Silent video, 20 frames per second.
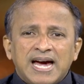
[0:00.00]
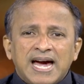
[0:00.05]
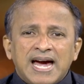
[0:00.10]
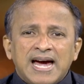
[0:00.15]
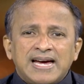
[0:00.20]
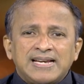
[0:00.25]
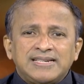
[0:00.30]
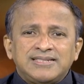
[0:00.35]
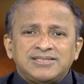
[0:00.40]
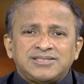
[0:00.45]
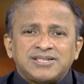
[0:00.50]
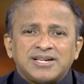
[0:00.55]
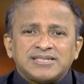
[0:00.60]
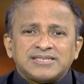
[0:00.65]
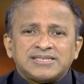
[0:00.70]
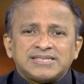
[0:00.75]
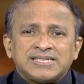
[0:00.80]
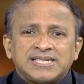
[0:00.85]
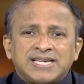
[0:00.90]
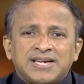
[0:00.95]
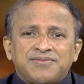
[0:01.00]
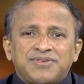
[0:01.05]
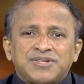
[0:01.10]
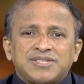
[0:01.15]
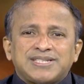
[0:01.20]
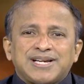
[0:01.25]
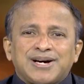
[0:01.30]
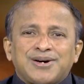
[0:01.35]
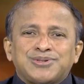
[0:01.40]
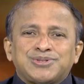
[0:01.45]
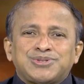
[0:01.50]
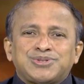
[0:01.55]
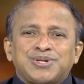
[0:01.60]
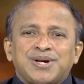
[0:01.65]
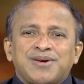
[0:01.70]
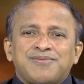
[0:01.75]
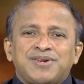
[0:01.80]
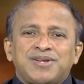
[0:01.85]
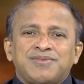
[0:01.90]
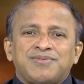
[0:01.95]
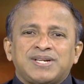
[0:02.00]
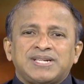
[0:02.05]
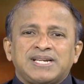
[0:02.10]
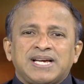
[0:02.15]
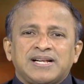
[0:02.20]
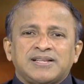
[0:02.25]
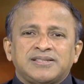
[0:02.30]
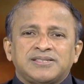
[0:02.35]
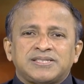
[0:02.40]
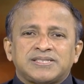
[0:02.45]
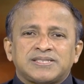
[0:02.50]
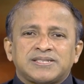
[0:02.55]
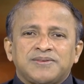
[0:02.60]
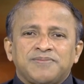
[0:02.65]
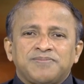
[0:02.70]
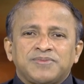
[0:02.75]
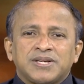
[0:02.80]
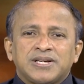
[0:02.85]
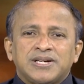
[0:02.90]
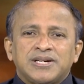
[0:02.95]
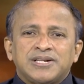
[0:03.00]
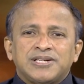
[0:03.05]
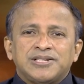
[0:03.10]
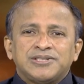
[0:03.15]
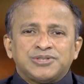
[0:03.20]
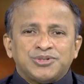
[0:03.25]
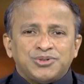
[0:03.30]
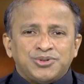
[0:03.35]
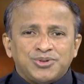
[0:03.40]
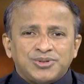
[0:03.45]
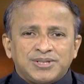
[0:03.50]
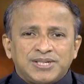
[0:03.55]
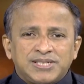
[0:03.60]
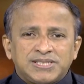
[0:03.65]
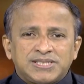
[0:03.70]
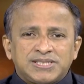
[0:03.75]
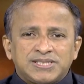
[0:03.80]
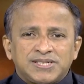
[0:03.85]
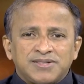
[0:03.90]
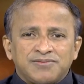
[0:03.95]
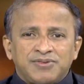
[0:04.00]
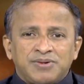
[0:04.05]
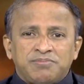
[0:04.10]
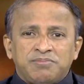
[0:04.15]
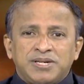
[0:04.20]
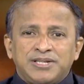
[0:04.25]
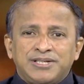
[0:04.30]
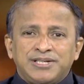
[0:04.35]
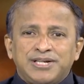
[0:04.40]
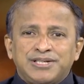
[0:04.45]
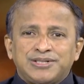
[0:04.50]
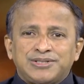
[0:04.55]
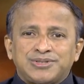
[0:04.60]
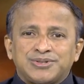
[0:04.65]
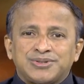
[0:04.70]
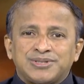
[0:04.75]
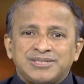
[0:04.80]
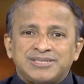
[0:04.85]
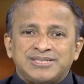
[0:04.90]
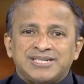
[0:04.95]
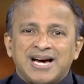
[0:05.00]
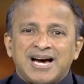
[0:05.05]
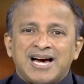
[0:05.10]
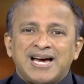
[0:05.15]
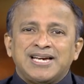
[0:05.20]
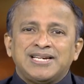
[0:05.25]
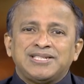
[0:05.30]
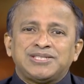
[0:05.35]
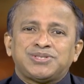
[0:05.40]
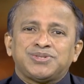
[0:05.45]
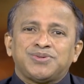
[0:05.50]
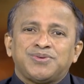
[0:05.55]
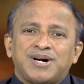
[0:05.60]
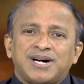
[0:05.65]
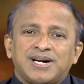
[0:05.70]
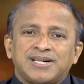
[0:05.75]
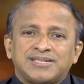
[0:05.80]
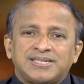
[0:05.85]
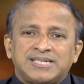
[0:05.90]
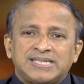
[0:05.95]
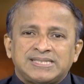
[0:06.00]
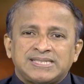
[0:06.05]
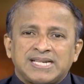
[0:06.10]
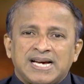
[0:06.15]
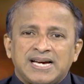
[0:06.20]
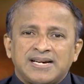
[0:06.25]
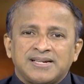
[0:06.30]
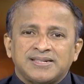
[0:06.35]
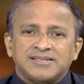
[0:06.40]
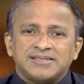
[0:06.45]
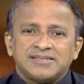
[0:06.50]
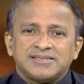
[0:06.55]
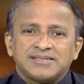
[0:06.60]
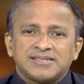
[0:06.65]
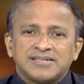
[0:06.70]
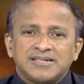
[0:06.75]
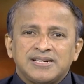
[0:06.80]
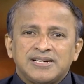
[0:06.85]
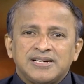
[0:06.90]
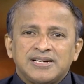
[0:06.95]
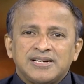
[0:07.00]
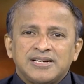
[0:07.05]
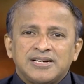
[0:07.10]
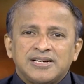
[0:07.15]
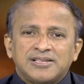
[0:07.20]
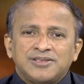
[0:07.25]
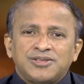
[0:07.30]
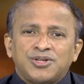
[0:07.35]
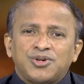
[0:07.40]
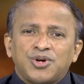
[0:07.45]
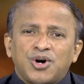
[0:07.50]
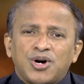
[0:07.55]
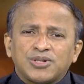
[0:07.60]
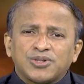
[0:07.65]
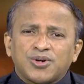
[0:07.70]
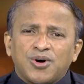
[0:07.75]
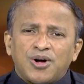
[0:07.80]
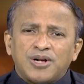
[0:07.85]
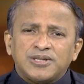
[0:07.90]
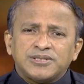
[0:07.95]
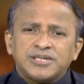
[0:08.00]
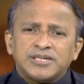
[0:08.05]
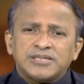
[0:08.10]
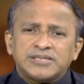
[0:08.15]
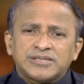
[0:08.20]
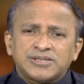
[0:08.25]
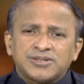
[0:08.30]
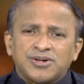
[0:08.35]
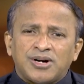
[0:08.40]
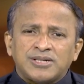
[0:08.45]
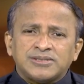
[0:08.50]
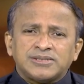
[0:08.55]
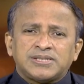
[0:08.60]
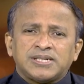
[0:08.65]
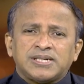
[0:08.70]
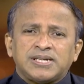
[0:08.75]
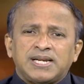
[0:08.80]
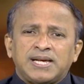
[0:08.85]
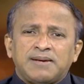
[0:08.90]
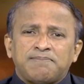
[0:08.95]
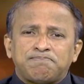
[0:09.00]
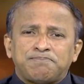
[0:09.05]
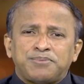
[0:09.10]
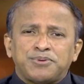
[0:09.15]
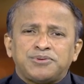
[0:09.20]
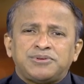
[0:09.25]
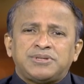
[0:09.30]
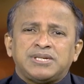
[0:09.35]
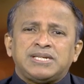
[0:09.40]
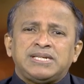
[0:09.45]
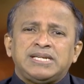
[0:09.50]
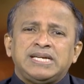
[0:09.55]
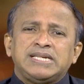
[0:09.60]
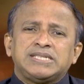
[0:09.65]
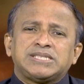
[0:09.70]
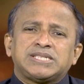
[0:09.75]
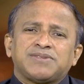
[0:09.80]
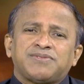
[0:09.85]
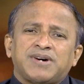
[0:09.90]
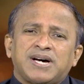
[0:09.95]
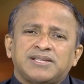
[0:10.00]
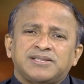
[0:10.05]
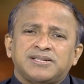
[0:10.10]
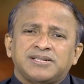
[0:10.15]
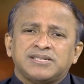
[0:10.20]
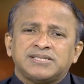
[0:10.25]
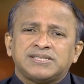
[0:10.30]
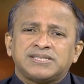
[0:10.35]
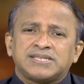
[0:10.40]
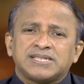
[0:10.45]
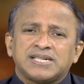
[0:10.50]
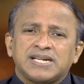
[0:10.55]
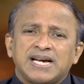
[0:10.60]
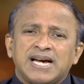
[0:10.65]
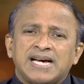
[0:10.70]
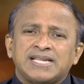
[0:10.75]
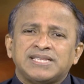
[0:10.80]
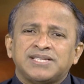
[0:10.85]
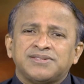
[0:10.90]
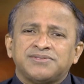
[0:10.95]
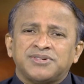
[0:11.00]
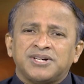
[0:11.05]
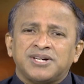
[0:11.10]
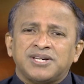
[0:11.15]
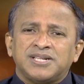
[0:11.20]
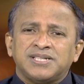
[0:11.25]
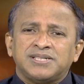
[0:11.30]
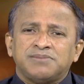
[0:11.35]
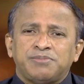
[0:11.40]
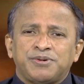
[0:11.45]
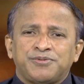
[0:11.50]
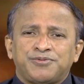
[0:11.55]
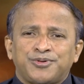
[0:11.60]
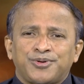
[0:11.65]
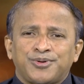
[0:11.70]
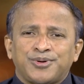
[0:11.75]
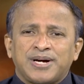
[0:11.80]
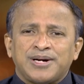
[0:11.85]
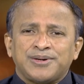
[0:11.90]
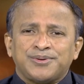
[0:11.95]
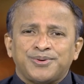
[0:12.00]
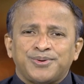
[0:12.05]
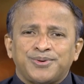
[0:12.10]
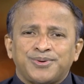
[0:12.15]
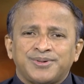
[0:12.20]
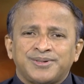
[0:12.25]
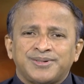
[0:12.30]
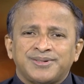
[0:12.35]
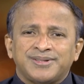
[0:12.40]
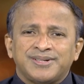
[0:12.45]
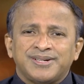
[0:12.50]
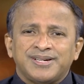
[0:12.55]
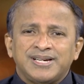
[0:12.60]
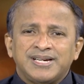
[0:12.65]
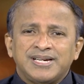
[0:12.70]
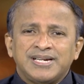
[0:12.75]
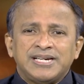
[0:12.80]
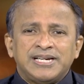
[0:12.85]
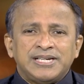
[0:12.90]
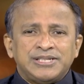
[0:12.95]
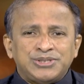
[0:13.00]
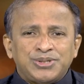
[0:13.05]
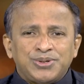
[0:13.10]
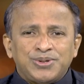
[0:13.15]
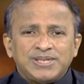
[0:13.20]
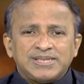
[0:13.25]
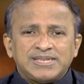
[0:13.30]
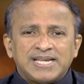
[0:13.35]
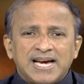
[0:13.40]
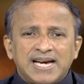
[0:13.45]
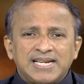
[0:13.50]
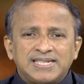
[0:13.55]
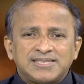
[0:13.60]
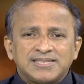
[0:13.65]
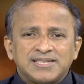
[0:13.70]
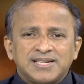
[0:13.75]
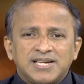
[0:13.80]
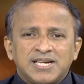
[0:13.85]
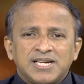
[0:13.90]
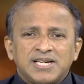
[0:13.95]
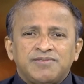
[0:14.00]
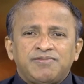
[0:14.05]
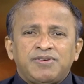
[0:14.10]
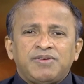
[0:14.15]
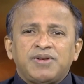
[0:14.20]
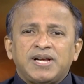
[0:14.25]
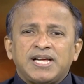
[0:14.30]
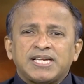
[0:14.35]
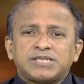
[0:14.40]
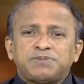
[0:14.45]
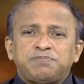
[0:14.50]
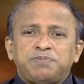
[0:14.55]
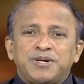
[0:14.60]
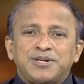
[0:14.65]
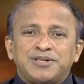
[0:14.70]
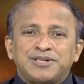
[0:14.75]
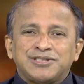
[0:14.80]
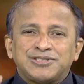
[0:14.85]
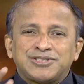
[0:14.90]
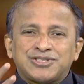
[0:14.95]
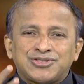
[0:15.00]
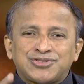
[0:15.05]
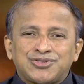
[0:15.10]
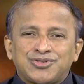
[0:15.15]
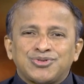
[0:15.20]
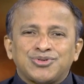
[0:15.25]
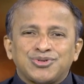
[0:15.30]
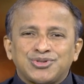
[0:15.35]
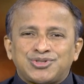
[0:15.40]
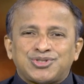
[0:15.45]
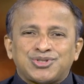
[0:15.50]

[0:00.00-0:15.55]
and just give it out to everyone else. To do this, we may need to die to our desires. The Lord calls us constantly put the needs of others and the world before our own. In doing that, we will experience true